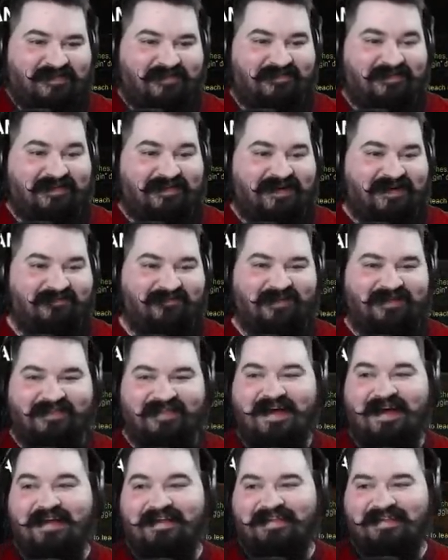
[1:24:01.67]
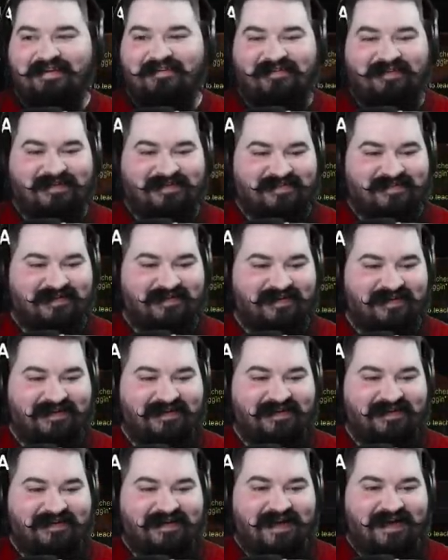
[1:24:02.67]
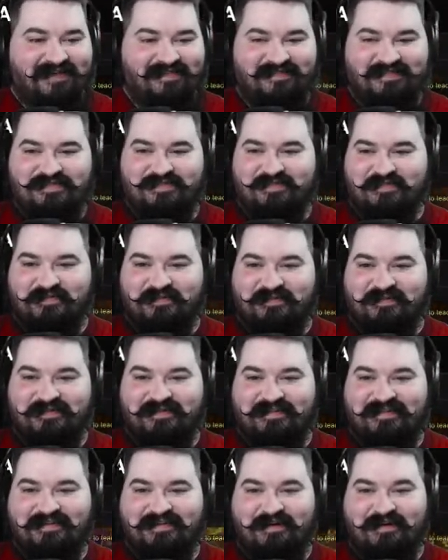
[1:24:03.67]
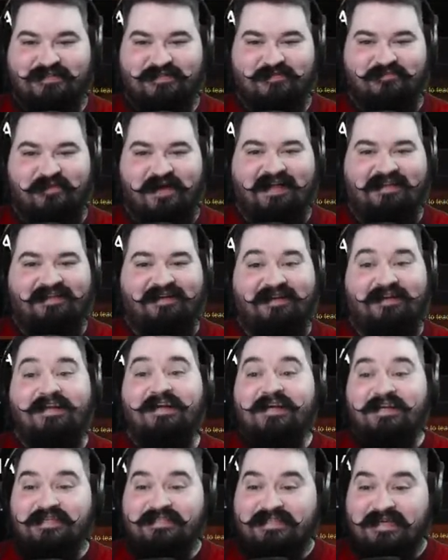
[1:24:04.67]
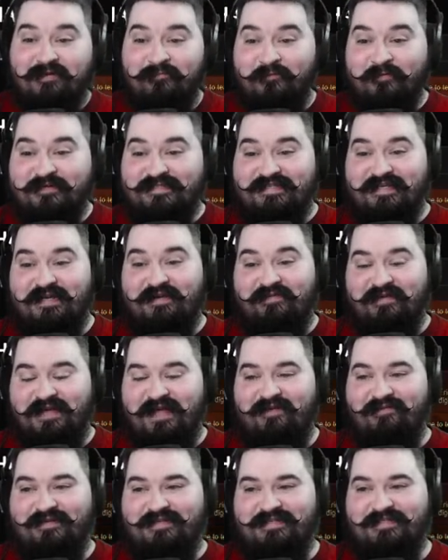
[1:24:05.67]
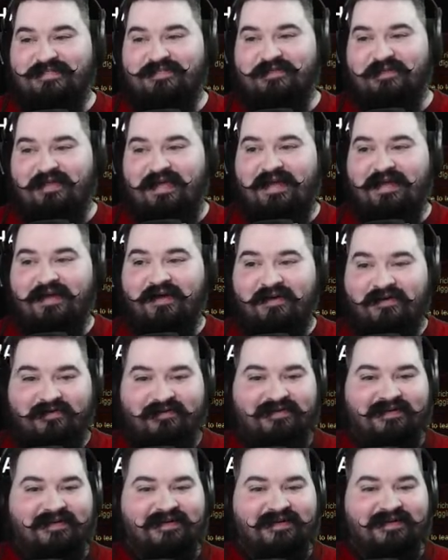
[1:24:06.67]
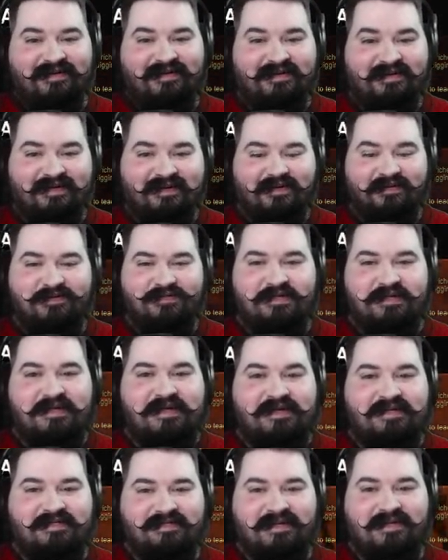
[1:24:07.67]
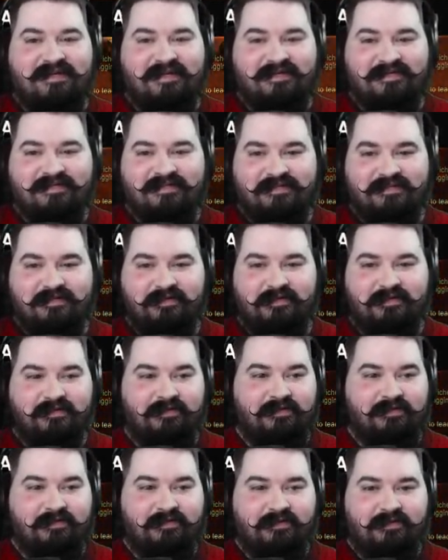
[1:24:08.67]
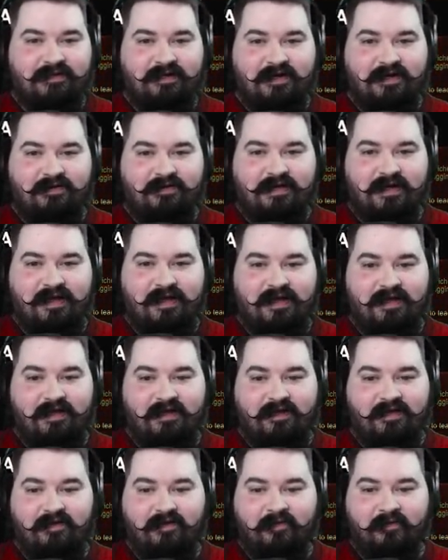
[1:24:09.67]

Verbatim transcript: here and there, but not nearly as good as this warrior, as this paladin. 10% of your damage is Lego? Jesus. Okay.